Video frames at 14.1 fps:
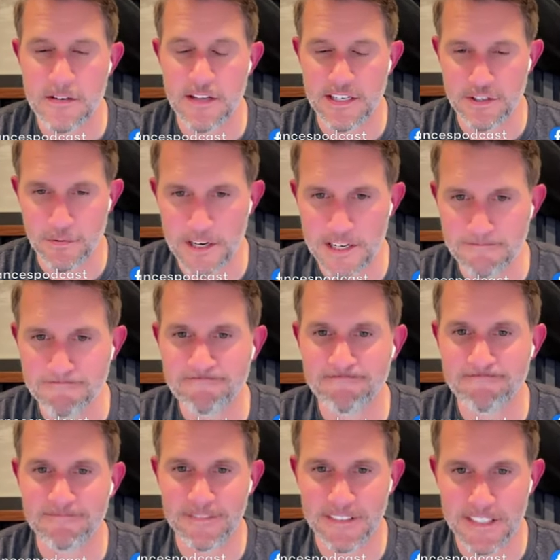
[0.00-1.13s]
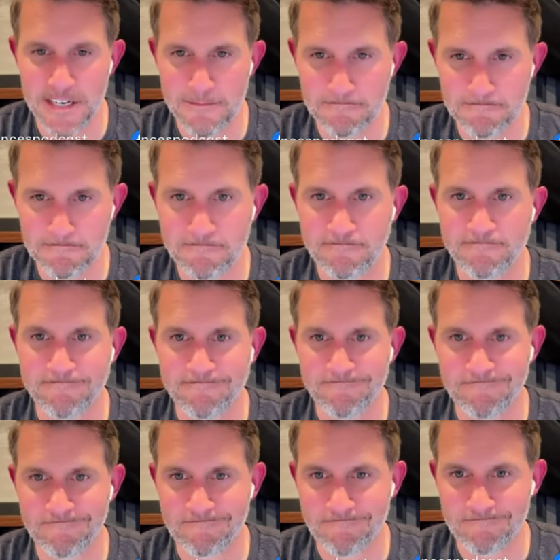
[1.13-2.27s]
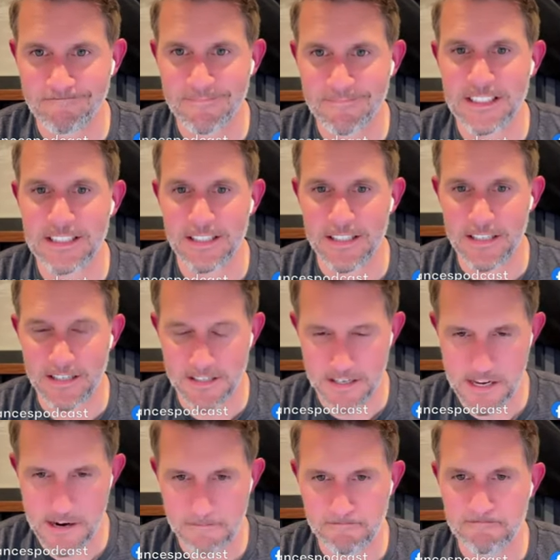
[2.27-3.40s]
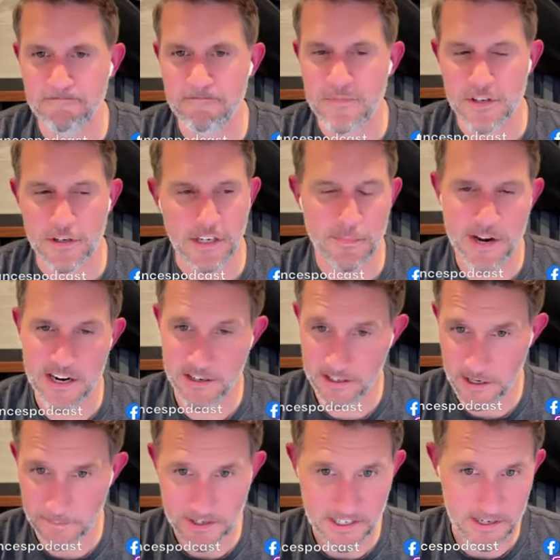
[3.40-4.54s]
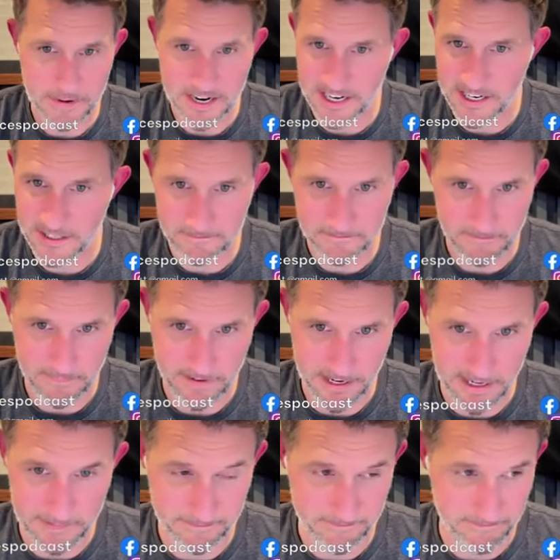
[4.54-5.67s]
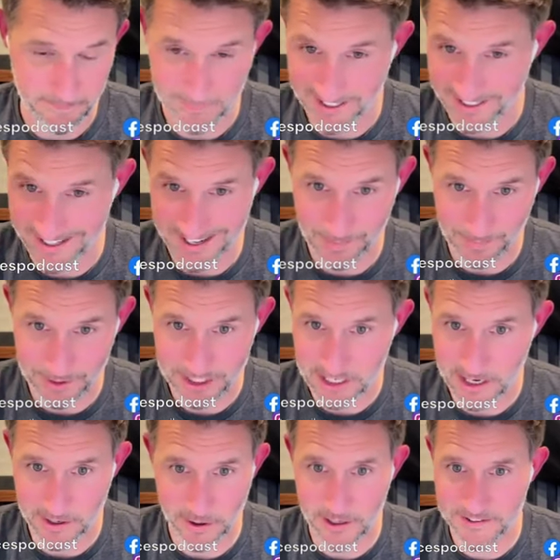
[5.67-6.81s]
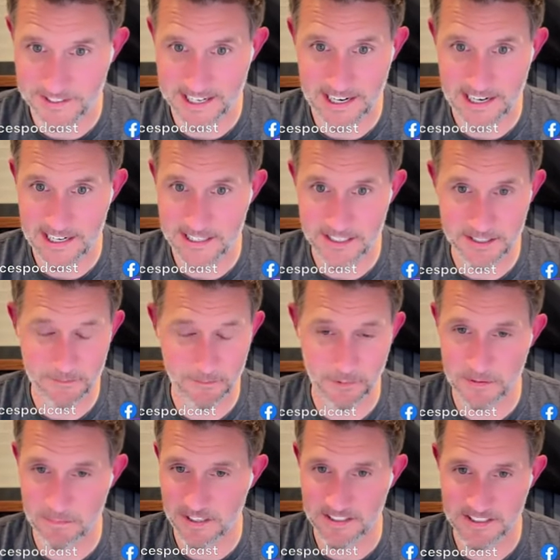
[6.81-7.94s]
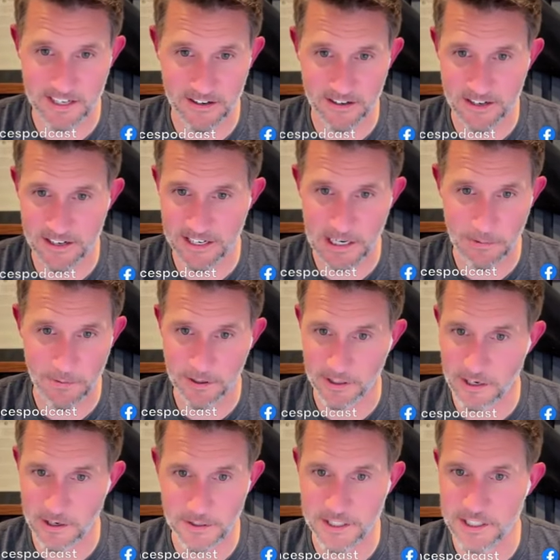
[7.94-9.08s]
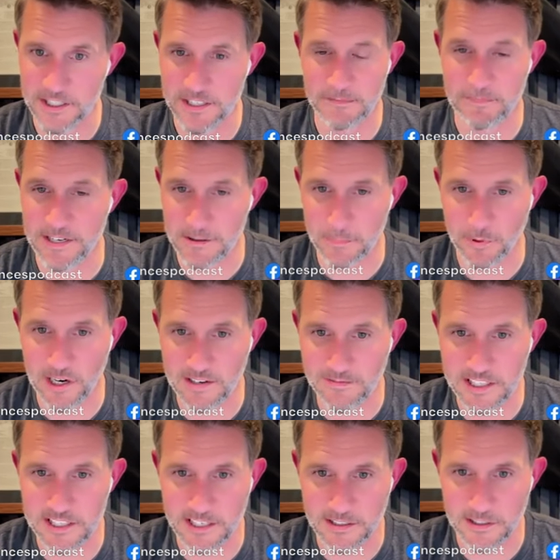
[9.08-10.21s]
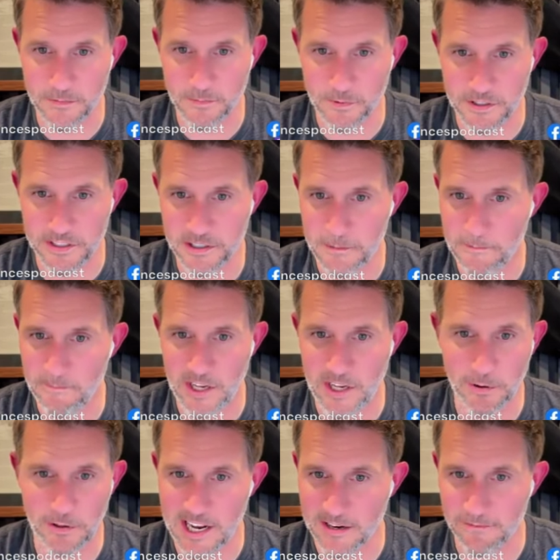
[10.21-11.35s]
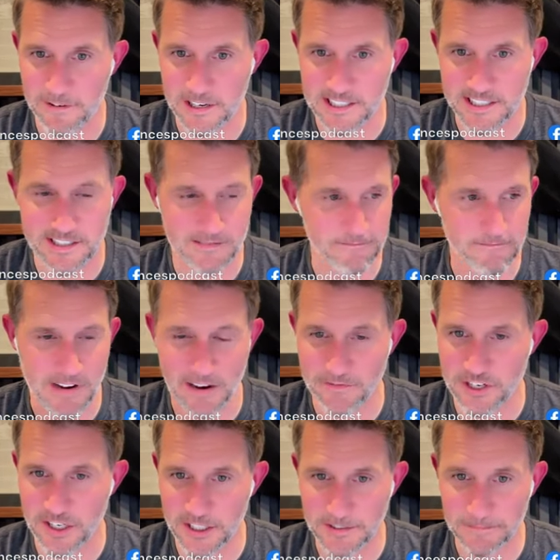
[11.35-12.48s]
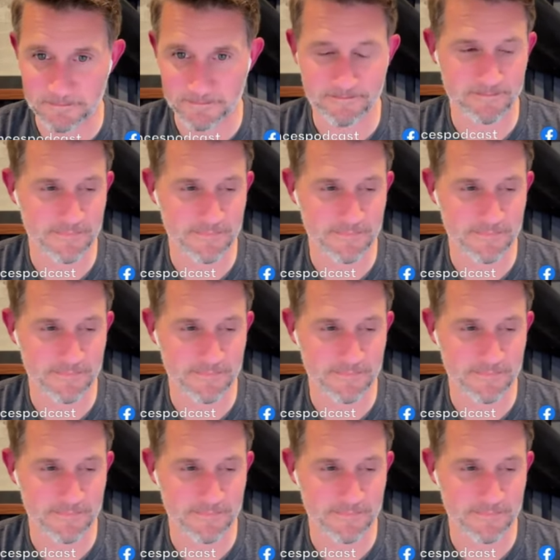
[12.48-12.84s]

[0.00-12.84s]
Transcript: That's right. So is that following yep. that deployment to Afghanistan? Yep. Okay. So I come out of company command, and I'm like I'm just cutting all ties with the military. I want to go and just be in the private sector, which I know a lot of vets have done,